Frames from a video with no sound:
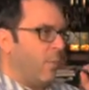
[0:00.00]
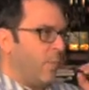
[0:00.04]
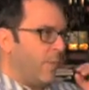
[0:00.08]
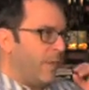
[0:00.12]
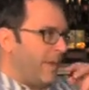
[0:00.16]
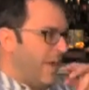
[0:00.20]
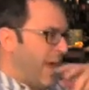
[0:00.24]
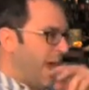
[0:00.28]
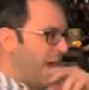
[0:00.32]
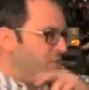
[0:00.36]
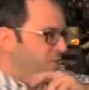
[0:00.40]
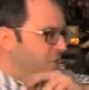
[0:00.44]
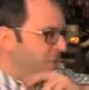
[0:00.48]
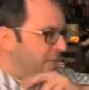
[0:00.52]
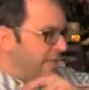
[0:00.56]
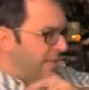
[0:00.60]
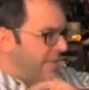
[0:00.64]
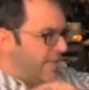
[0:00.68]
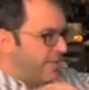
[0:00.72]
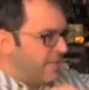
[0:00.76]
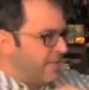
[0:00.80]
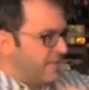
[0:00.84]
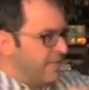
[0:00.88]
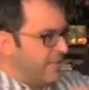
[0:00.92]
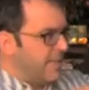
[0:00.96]
We actually
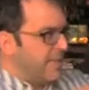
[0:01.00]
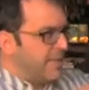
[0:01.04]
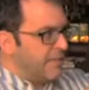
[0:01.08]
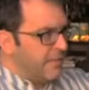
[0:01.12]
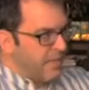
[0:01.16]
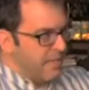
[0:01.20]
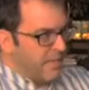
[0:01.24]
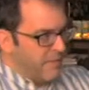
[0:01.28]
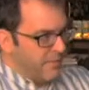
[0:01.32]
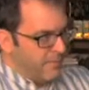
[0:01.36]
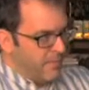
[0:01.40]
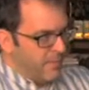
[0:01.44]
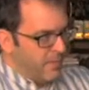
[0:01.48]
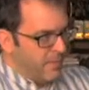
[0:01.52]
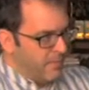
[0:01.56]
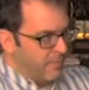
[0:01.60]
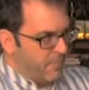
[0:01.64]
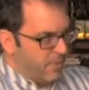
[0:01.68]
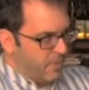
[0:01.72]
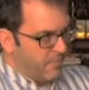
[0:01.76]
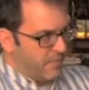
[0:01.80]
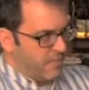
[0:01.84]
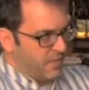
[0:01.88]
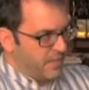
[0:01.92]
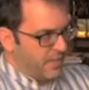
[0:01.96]
need to de-leaf
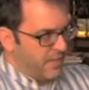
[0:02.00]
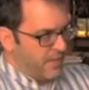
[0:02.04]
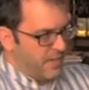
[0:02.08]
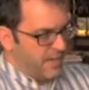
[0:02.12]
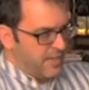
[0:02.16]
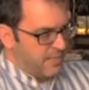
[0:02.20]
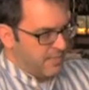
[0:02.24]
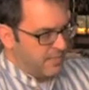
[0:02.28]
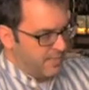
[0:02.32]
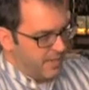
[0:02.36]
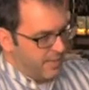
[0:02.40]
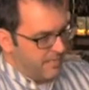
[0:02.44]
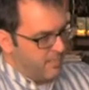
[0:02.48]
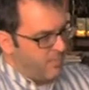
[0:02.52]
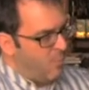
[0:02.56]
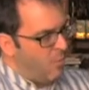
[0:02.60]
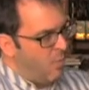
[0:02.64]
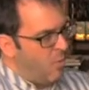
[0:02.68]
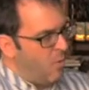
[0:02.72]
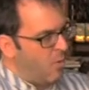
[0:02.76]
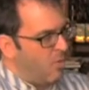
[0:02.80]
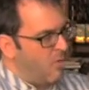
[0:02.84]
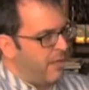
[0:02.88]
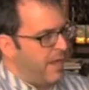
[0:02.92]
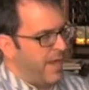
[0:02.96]
both sides to get
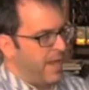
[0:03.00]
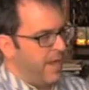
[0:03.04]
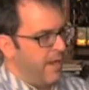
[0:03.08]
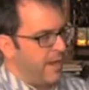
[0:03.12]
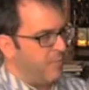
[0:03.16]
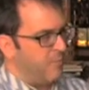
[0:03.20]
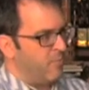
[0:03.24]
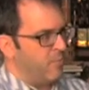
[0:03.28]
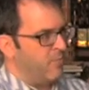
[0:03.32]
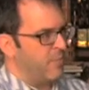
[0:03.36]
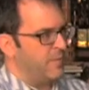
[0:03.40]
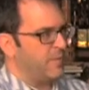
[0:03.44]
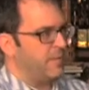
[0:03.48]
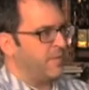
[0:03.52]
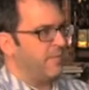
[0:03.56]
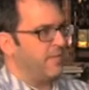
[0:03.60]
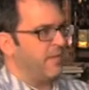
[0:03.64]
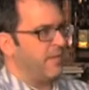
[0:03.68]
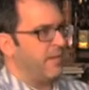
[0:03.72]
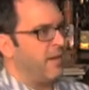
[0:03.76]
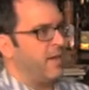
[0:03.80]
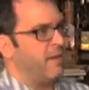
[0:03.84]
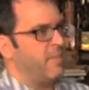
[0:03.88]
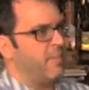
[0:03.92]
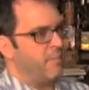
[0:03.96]
more air movement in
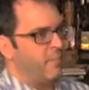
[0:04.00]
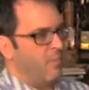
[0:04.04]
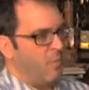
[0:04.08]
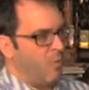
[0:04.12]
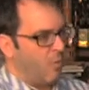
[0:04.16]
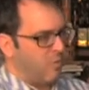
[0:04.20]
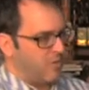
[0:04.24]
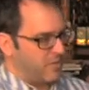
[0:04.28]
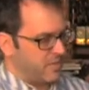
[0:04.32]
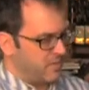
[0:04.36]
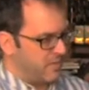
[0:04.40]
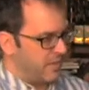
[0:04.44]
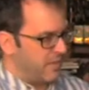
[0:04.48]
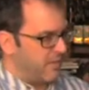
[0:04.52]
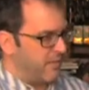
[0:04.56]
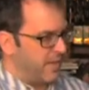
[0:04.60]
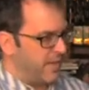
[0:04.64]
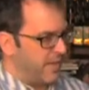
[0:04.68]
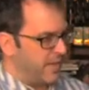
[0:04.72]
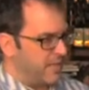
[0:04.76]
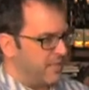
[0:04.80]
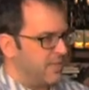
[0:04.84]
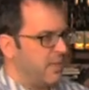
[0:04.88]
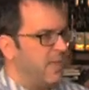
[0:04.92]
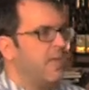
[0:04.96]
there, more
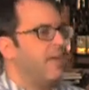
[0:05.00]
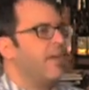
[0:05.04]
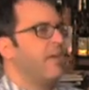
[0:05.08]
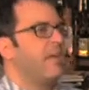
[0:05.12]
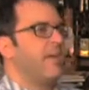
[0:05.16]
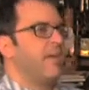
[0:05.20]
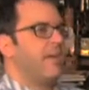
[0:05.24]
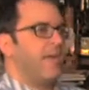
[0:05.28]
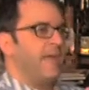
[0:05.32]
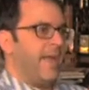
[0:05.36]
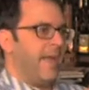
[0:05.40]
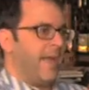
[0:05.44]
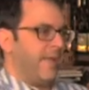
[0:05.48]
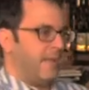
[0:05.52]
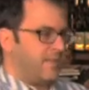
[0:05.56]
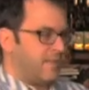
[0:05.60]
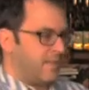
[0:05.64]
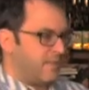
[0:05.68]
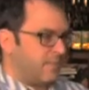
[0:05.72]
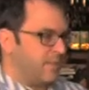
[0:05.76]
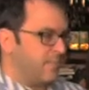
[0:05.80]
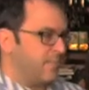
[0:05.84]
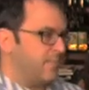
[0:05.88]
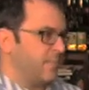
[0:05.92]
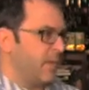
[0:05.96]
sunlight,
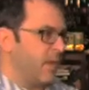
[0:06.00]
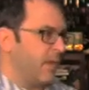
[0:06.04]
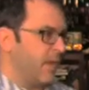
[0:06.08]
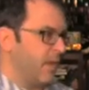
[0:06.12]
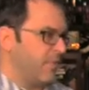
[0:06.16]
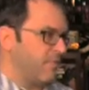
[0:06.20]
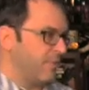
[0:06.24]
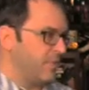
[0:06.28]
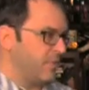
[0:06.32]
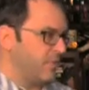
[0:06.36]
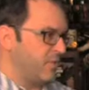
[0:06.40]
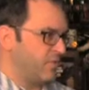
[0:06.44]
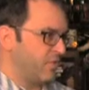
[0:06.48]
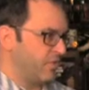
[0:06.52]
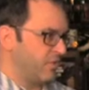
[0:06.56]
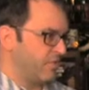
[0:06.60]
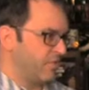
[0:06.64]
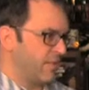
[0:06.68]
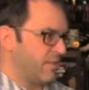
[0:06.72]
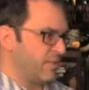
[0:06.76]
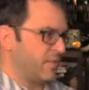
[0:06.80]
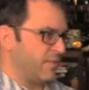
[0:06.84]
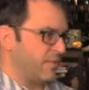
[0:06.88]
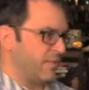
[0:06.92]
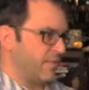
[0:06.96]
hence reducing the
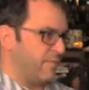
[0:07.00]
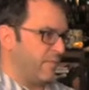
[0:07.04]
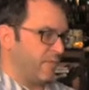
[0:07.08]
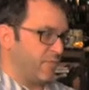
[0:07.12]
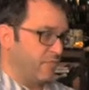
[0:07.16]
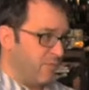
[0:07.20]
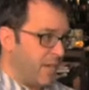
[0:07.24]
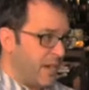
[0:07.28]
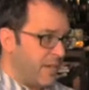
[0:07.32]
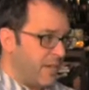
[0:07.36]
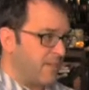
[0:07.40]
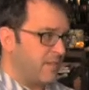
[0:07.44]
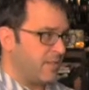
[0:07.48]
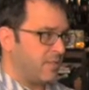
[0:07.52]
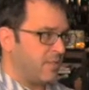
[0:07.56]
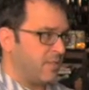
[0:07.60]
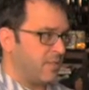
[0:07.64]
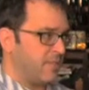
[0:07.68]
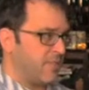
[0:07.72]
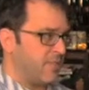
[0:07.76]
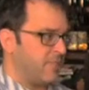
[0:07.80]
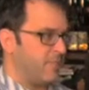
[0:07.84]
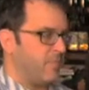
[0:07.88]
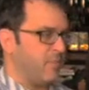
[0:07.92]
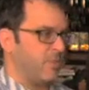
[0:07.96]
risk of botrytis,
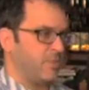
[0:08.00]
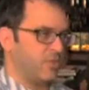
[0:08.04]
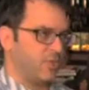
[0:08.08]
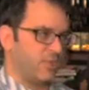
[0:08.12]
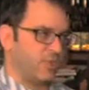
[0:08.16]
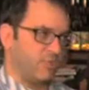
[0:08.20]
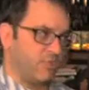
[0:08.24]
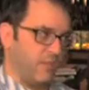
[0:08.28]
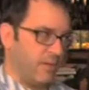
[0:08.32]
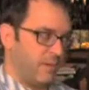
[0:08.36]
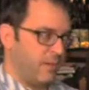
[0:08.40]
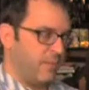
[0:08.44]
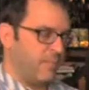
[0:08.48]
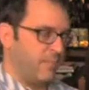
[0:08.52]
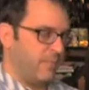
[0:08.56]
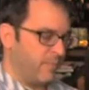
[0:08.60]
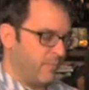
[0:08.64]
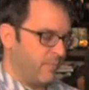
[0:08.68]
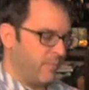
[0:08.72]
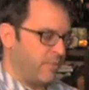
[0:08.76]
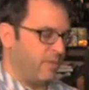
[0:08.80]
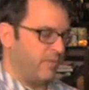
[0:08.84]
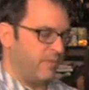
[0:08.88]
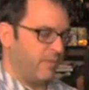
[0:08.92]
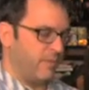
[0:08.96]
which is
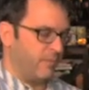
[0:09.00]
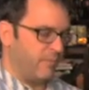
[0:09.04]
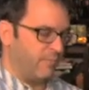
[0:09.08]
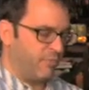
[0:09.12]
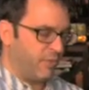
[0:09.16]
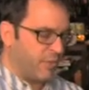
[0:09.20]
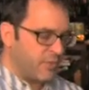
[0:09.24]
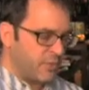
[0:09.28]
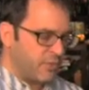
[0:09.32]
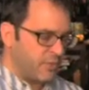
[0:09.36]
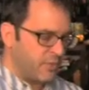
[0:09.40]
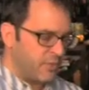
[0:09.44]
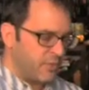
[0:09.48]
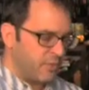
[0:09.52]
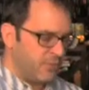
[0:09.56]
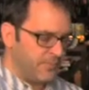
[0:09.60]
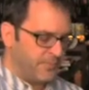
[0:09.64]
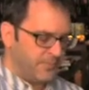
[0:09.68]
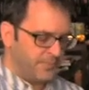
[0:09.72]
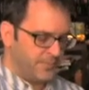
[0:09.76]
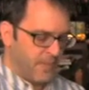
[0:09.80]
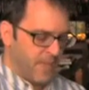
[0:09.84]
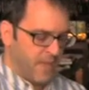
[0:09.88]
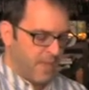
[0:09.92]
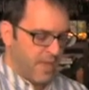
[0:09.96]
very prone to.
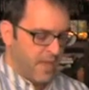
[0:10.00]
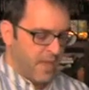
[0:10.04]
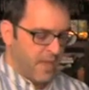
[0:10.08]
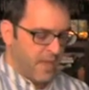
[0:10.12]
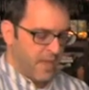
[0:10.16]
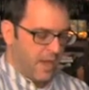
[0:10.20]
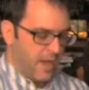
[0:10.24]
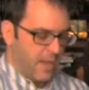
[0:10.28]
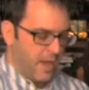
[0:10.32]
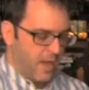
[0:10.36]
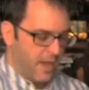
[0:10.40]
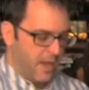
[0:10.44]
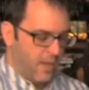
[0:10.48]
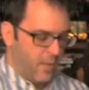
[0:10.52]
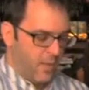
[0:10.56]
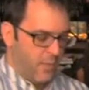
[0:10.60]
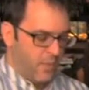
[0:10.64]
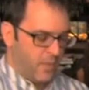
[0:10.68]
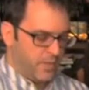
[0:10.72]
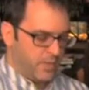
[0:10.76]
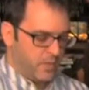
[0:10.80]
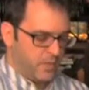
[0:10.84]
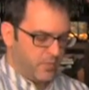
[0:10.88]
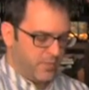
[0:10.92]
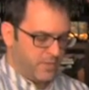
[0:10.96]

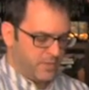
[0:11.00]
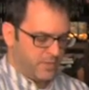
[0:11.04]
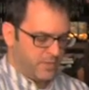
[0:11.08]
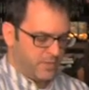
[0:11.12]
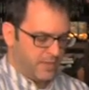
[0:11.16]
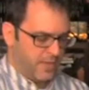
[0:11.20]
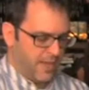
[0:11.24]
Once all this is